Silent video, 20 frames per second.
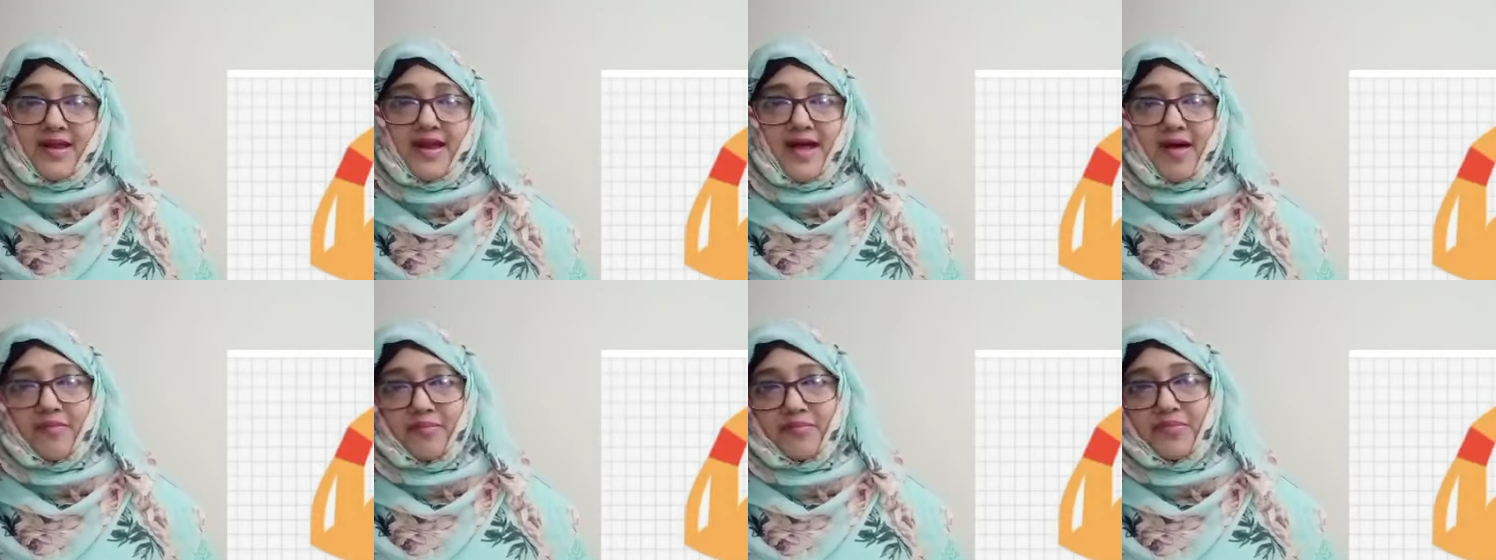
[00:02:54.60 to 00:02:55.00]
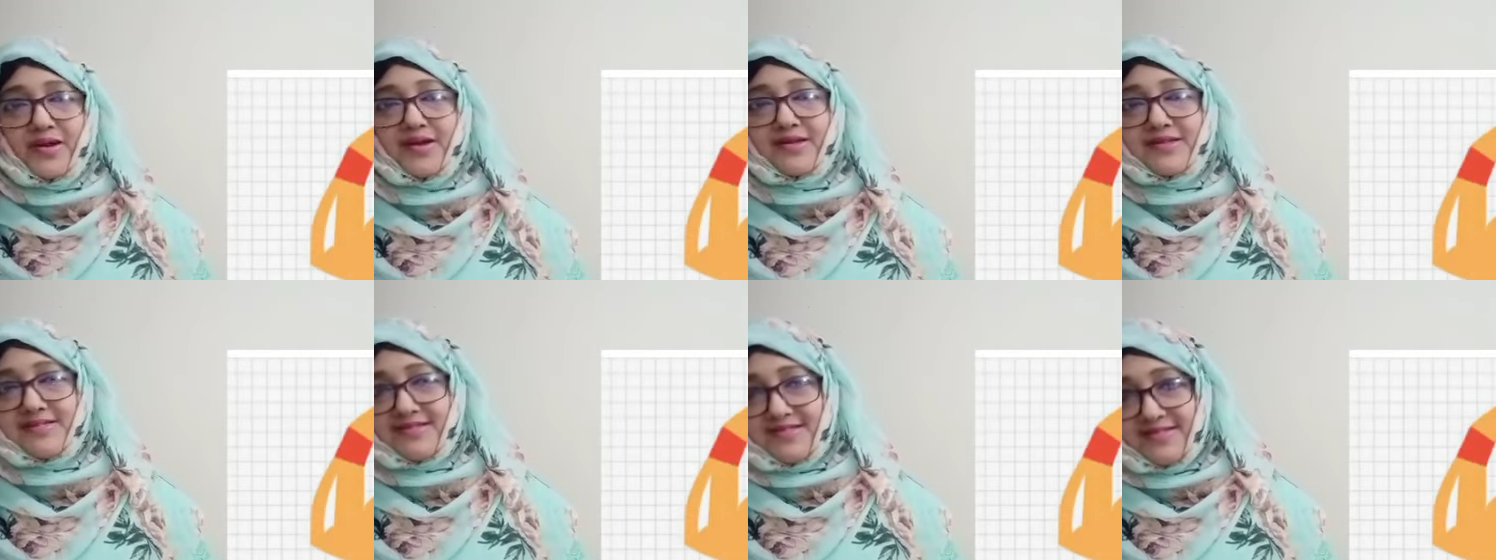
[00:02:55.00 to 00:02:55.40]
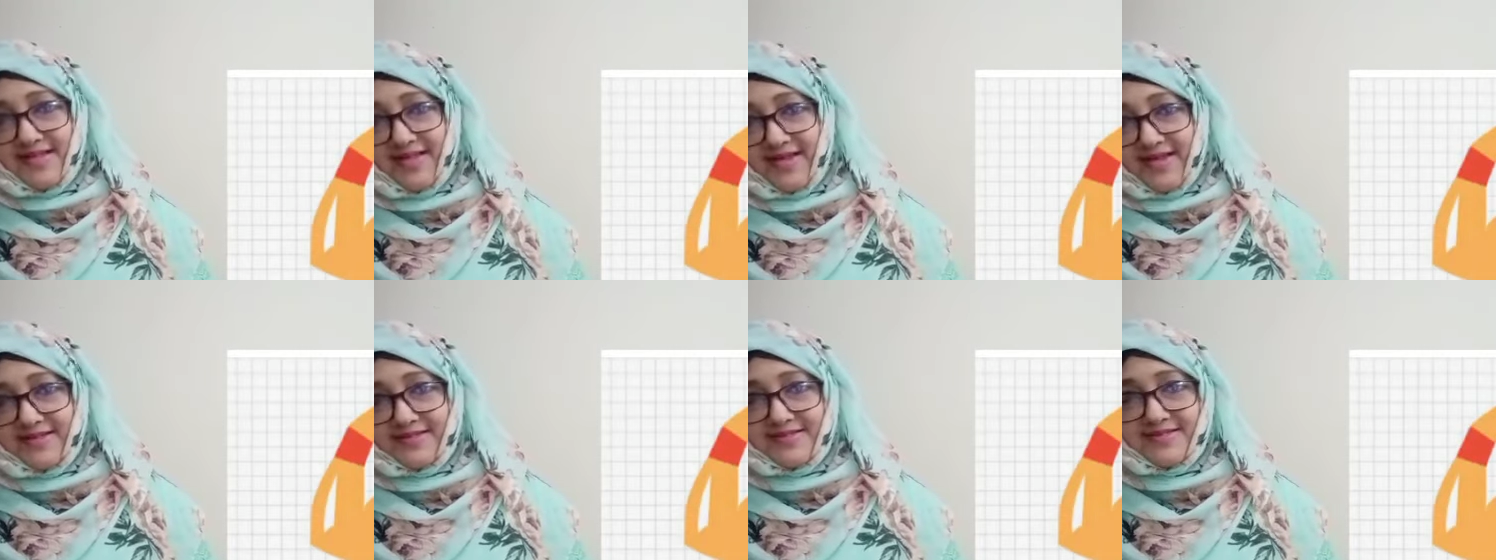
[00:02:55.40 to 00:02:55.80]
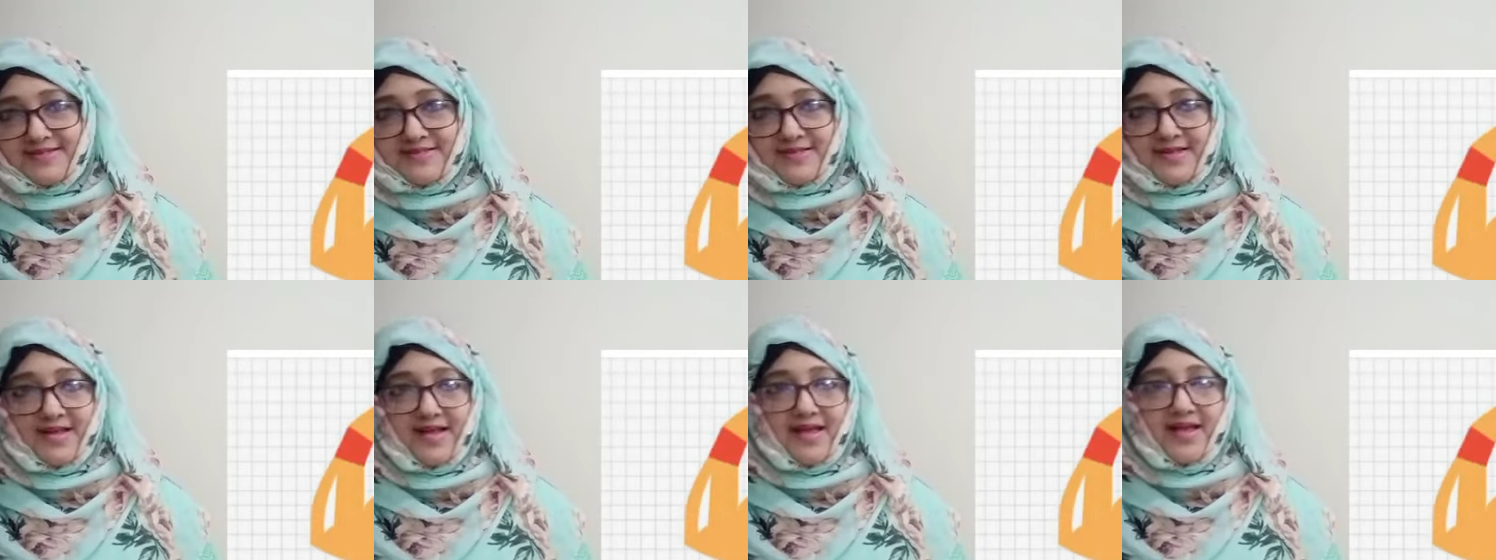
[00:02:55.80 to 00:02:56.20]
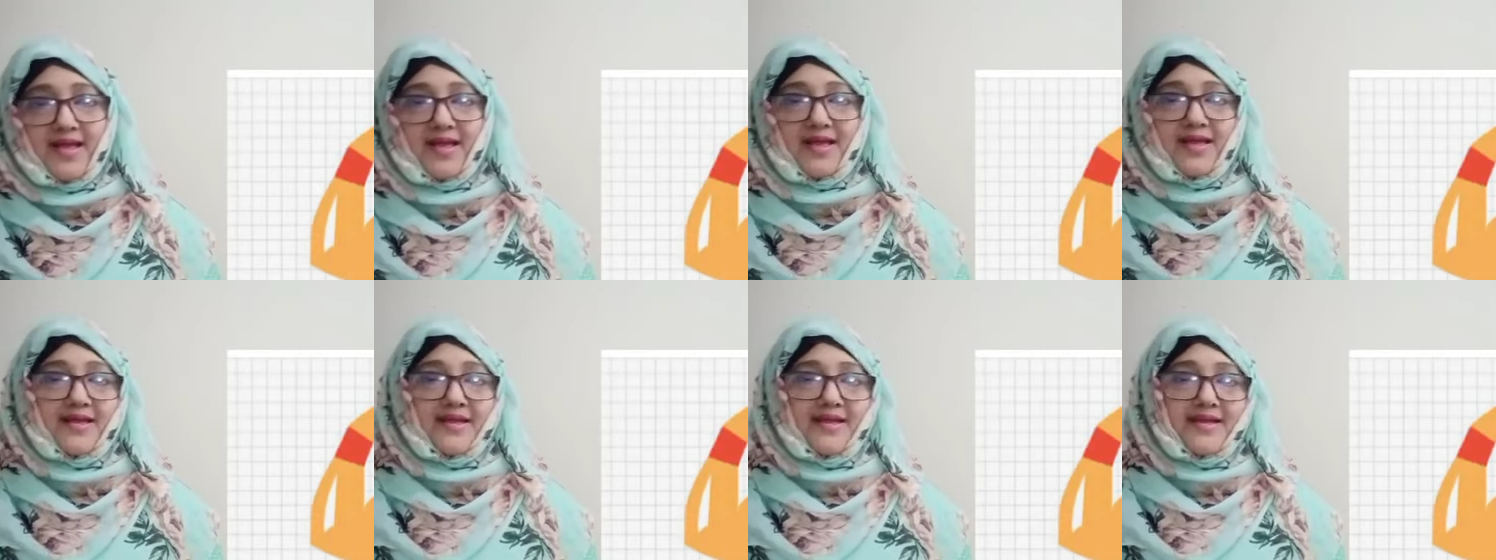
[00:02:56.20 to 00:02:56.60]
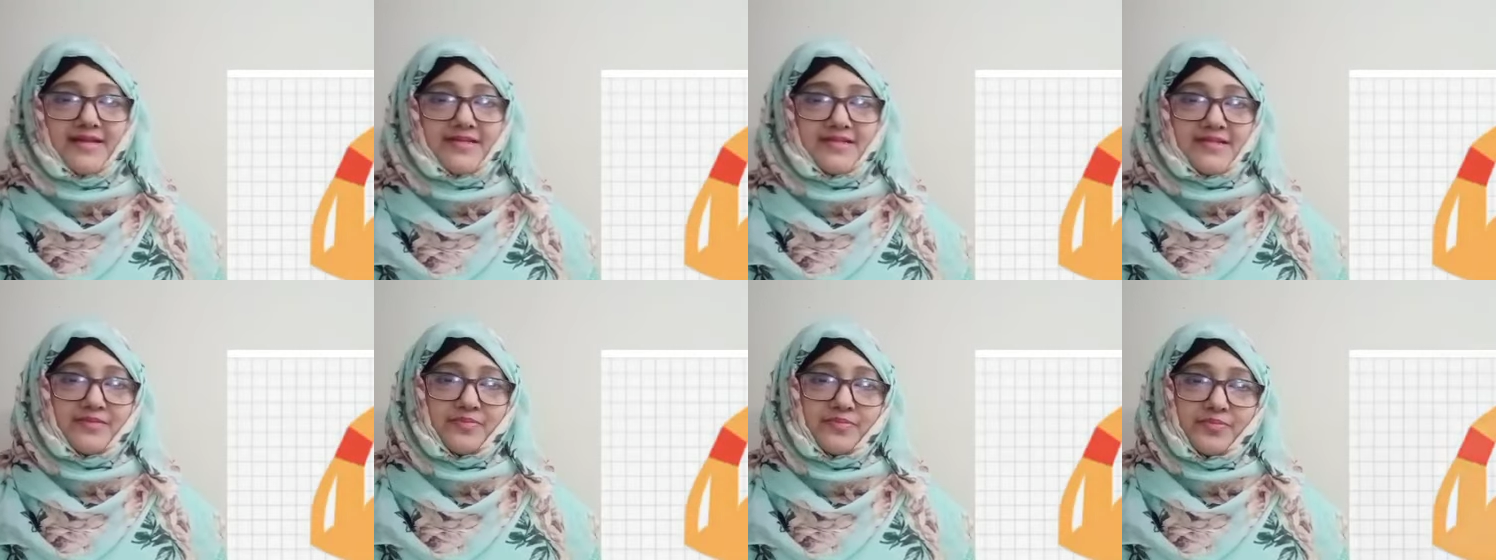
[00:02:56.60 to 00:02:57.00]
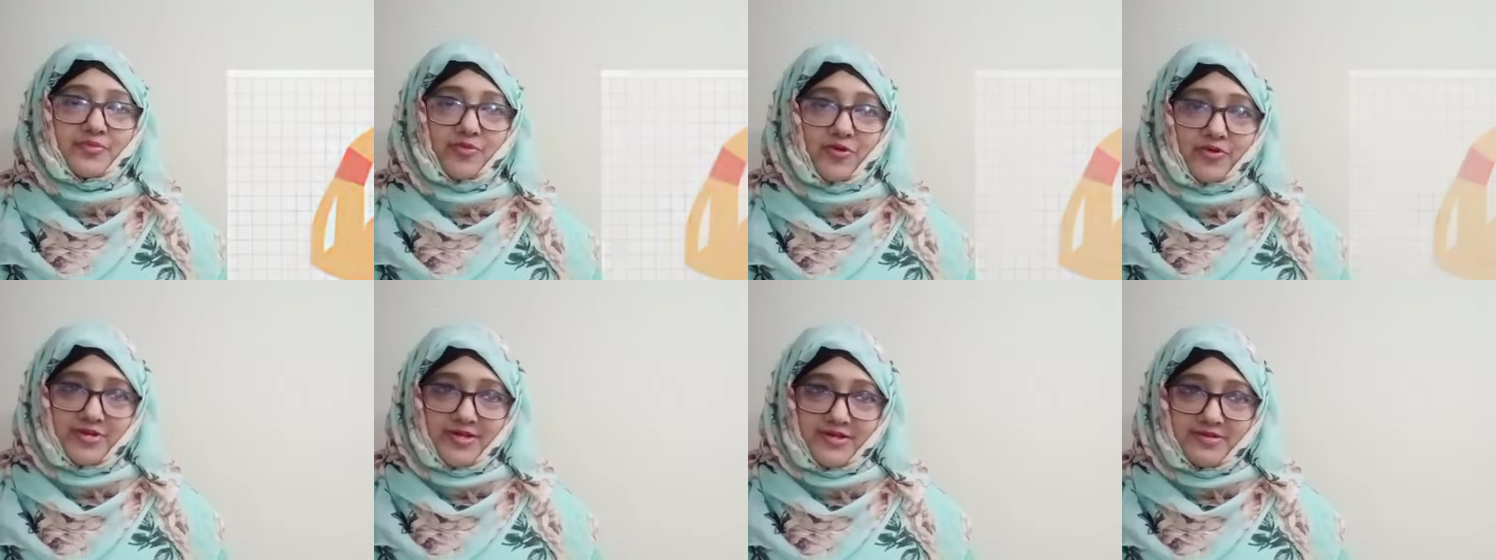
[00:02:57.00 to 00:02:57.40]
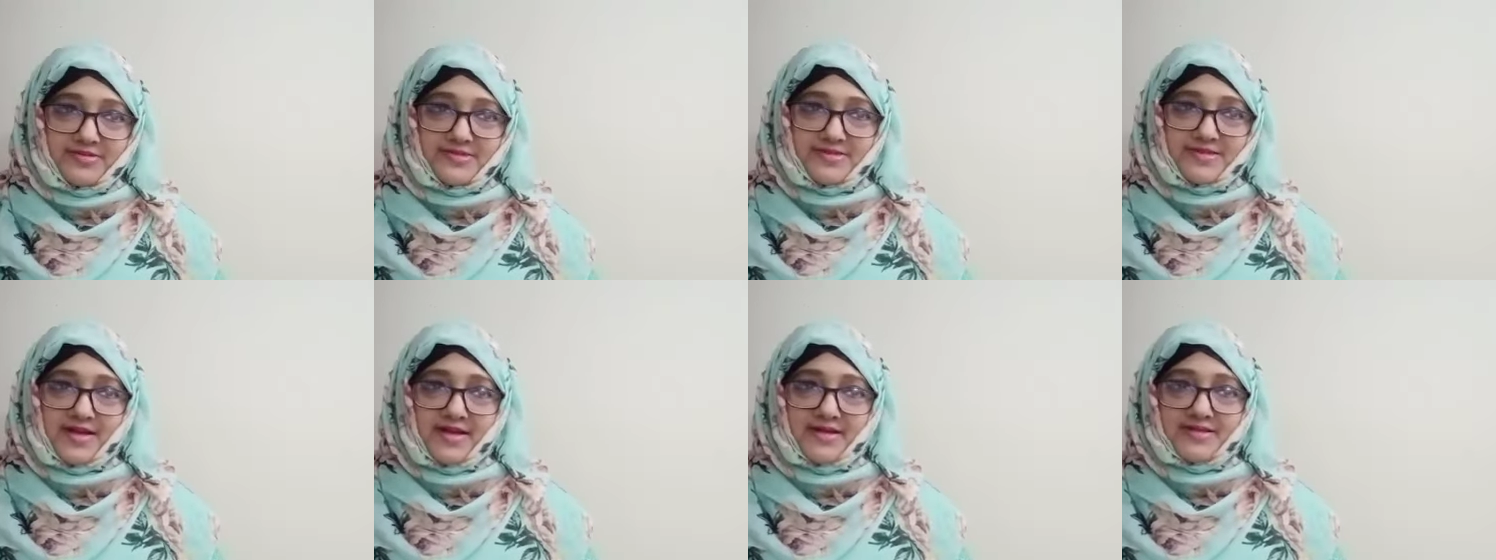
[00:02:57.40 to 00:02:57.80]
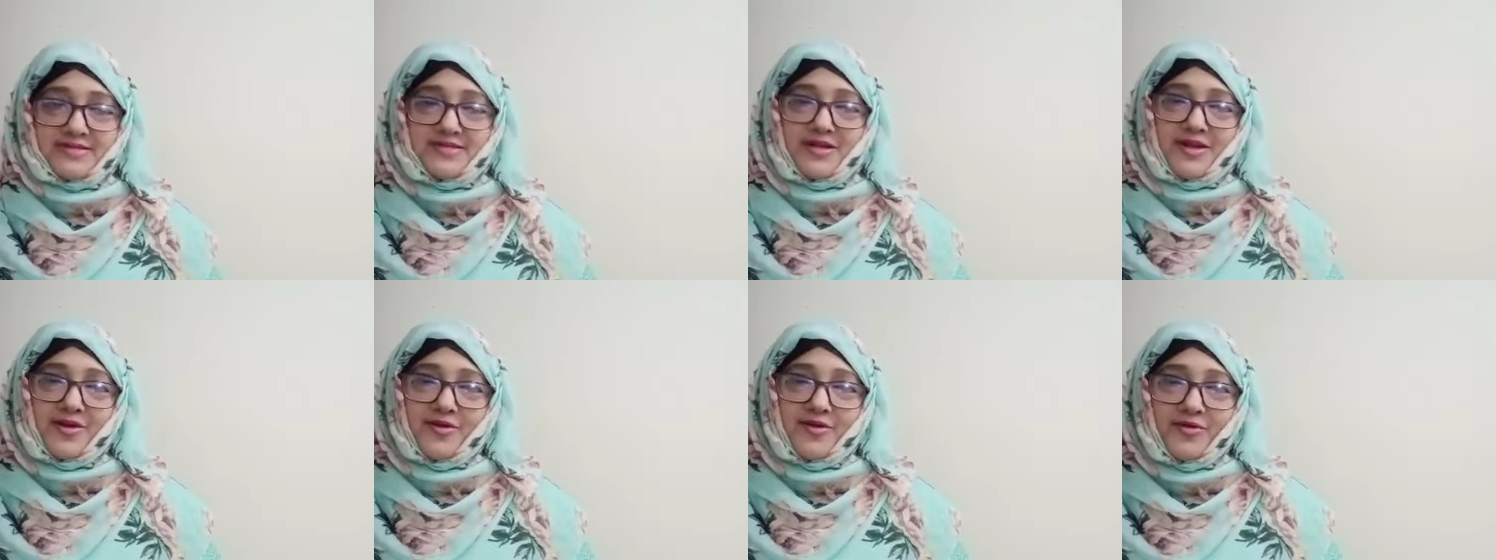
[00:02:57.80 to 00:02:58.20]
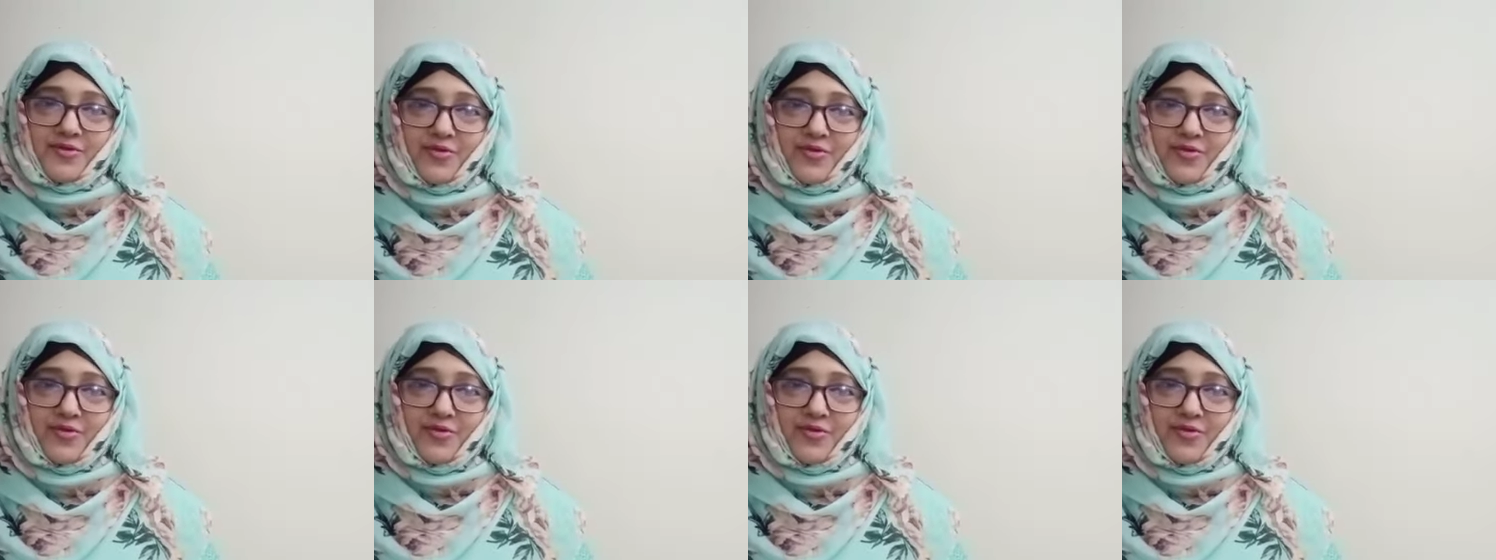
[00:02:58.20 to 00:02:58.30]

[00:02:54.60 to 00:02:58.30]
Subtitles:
Number six, it produces